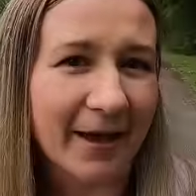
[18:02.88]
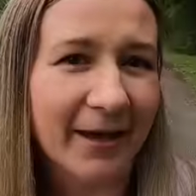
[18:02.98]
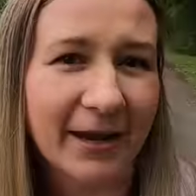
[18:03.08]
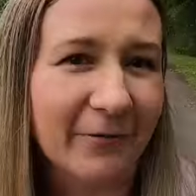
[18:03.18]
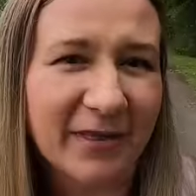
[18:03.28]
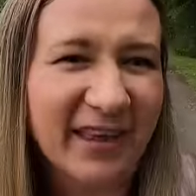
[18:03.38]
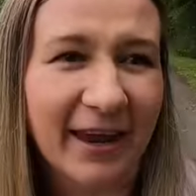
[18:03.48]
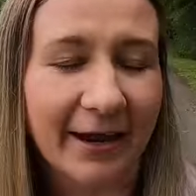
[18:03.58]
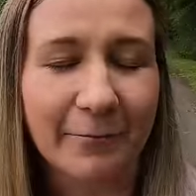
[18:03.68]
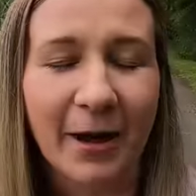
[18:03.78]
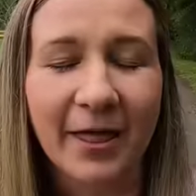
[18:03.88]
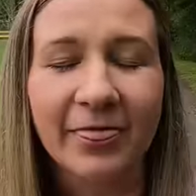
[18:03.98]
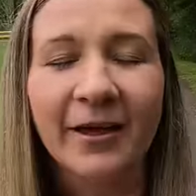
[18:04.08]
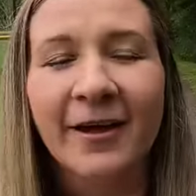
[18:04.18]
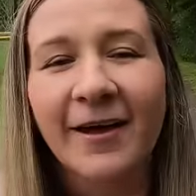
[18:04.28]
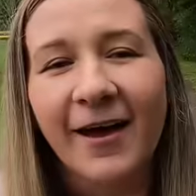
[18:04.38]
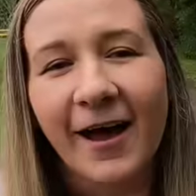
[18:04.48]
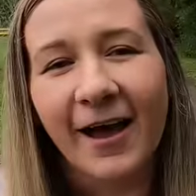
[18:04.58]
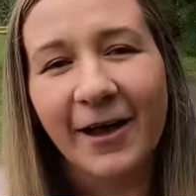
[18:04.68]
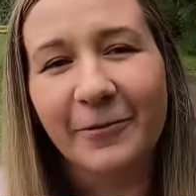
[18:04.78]
back in it within like a month.
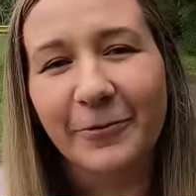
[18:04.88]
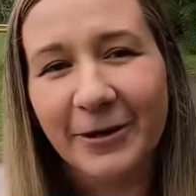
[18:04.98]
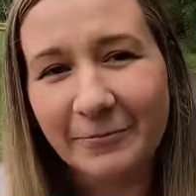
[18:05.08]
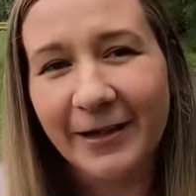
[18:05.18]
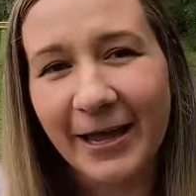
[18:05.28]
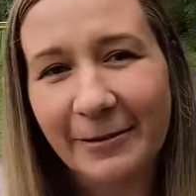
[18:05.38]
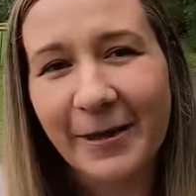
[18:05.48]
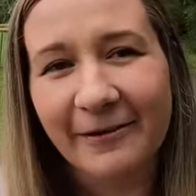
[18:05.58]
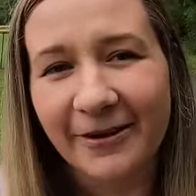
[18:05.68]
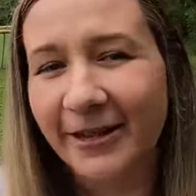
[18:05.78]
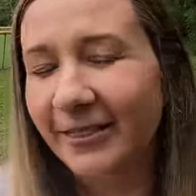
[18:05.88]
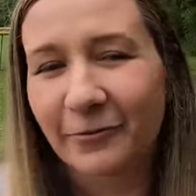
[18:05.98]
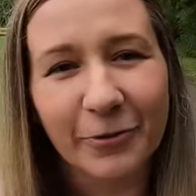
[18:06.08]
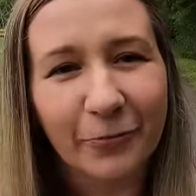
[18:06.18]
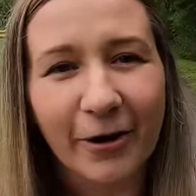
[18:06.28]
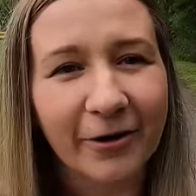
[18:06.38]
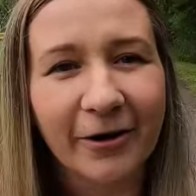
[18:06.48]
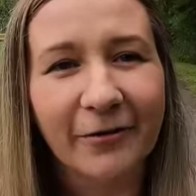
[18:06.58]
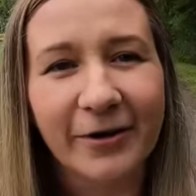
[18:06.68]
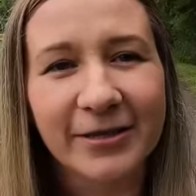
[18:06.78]
When it became evident that we weren't
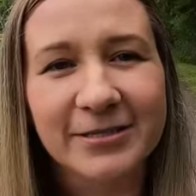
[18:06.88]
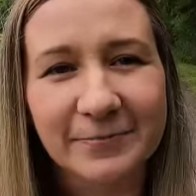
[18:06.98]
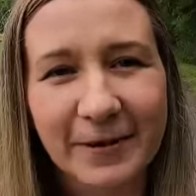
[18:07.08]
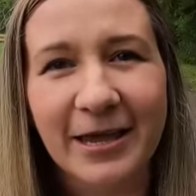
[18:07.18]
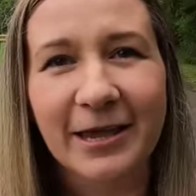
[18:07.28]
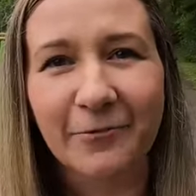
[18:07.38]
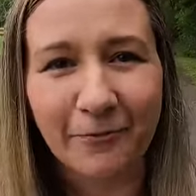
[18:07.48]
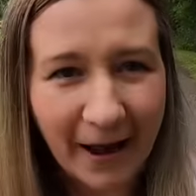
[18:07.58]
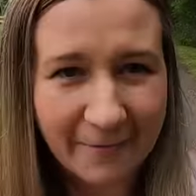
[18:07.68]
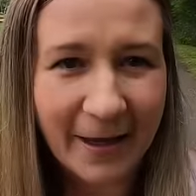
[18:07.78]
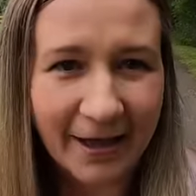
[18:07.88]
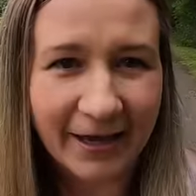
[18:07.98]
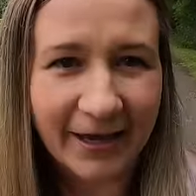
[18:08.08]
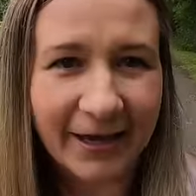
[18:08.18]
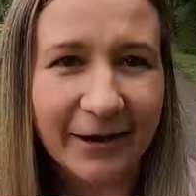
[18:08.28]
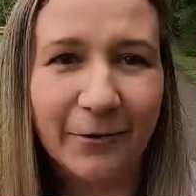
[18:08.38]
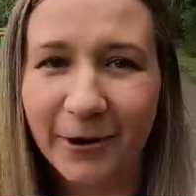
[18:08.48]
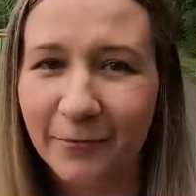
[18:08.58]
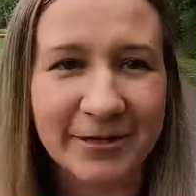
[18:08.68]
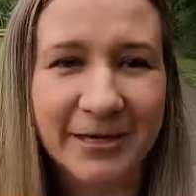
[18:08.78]
going to be right back in it,
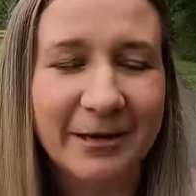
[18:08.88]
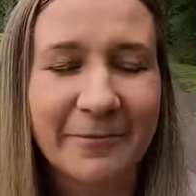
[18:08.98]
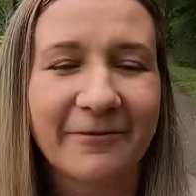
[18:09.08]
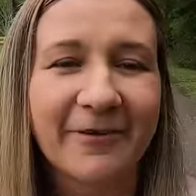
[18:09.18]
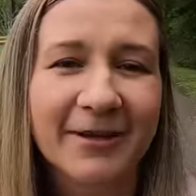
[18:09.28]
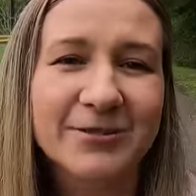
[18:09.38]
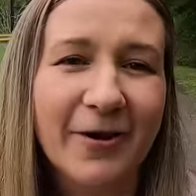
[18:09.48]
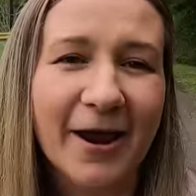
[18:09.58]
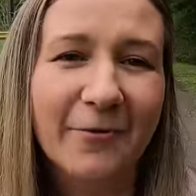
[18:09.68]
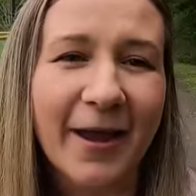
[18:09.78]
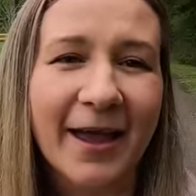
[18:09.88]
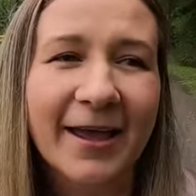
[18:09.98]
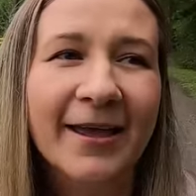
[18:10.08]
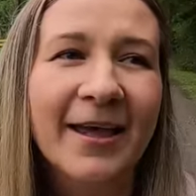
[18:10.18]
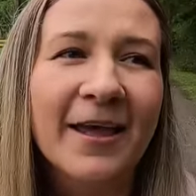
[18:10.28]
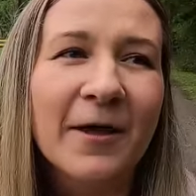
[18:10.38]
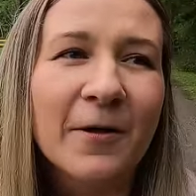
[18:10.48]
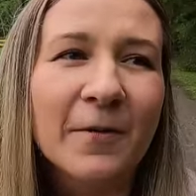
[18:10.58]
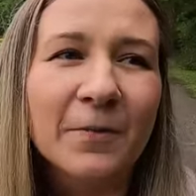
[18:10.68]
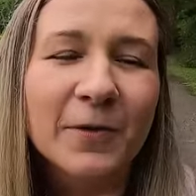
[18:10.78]
or it wasn't going to be fixed right away,
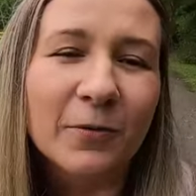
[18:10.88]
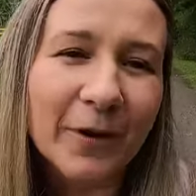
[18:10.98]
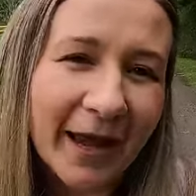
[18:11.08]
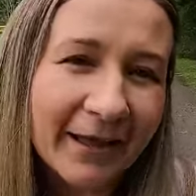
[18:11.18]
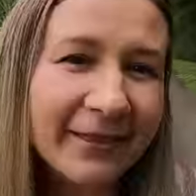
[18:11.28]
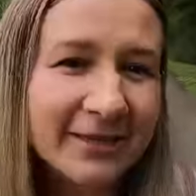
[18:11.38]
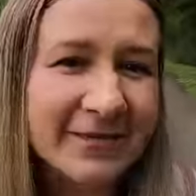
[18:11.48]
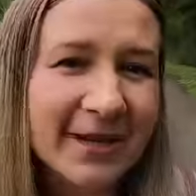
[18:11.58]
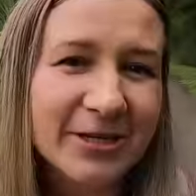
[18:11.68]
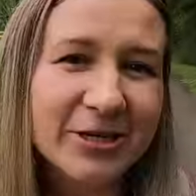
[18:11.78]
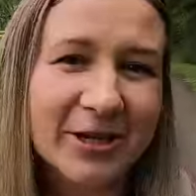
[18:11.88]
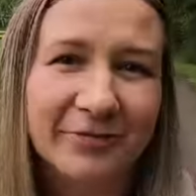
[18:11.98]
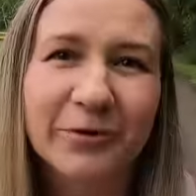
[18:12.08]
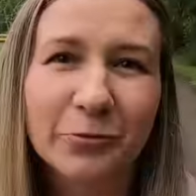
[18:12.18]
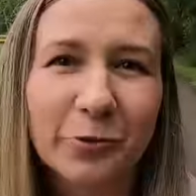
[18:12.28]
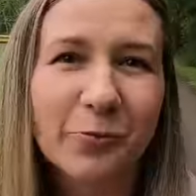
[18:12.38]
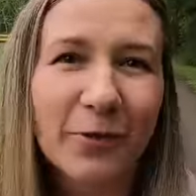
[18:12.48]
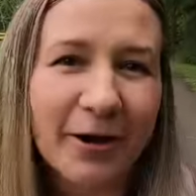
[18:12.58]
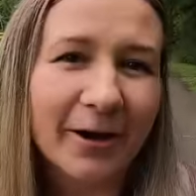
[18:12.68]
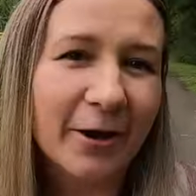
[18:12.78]
we had the discussion of, do we
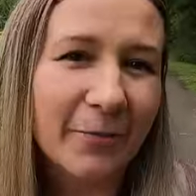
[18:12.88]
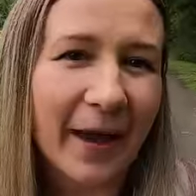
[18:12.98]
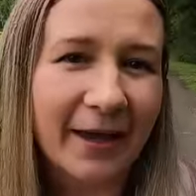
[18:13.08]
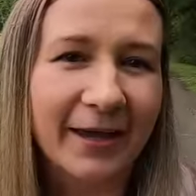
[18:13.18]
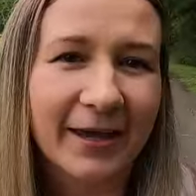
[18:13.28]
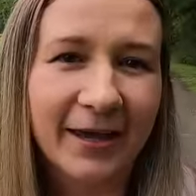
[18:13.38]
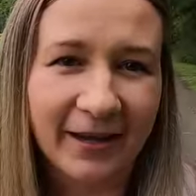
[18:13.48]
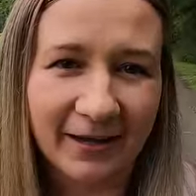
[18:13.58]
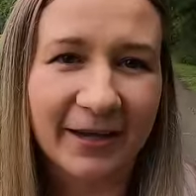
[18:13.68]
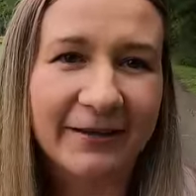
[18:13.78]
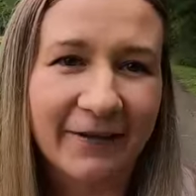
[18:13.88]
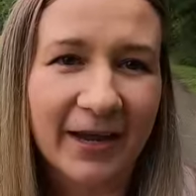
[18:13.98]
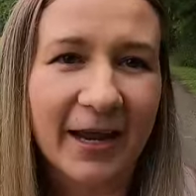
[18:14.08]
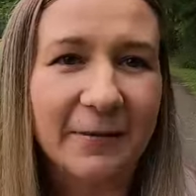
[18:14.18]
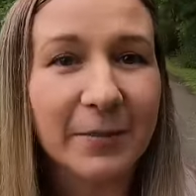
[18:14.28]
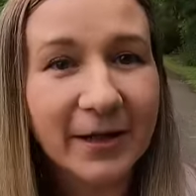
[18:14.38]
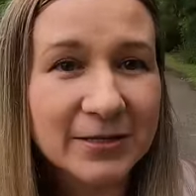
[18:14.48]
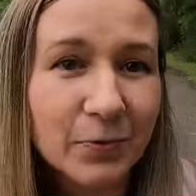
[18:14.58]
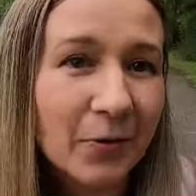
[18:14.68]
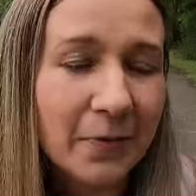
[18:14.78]
want to go back in and live in it?
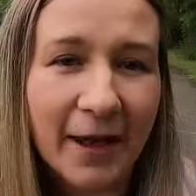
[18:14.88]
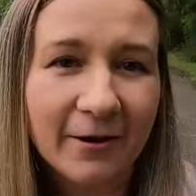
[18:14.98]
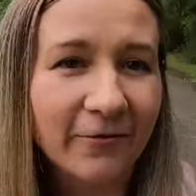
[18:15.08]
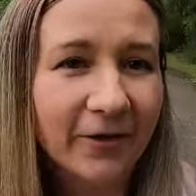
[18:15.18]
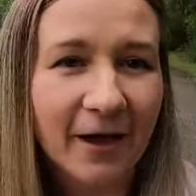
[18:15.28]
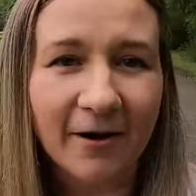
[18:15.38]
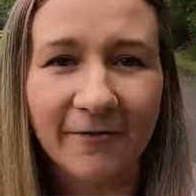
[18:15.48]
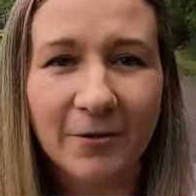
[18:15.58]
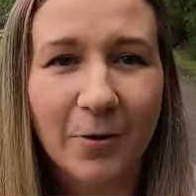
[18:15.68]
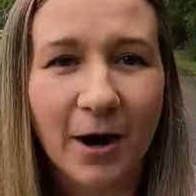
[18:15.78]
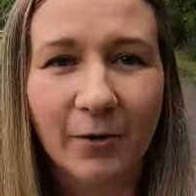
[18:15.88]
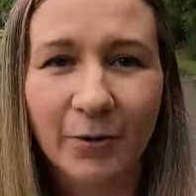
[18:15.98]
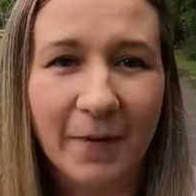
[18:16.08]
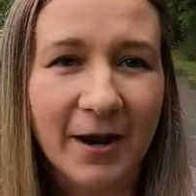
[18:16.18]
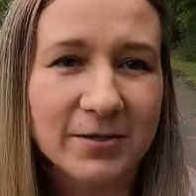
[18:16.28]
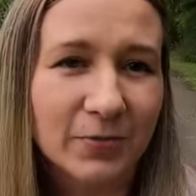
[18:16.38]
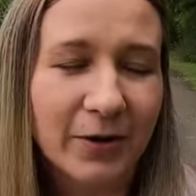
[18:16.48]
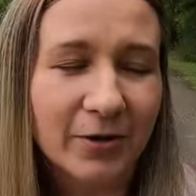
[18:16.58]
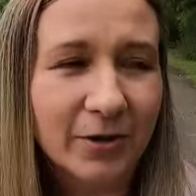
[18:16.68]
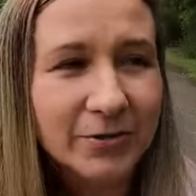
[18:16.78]
Because we were paying for the RV park, we might as
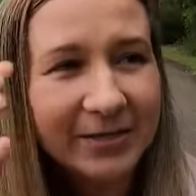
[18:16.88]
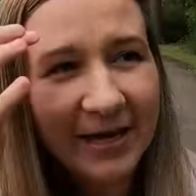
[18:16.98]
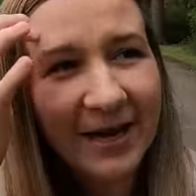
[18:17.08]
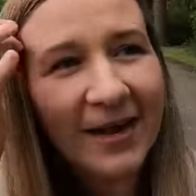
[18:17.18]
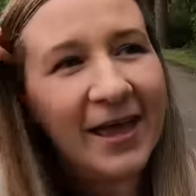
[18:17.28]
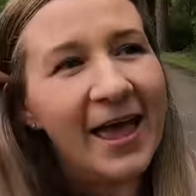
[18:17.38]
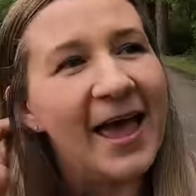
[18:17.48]
well use it.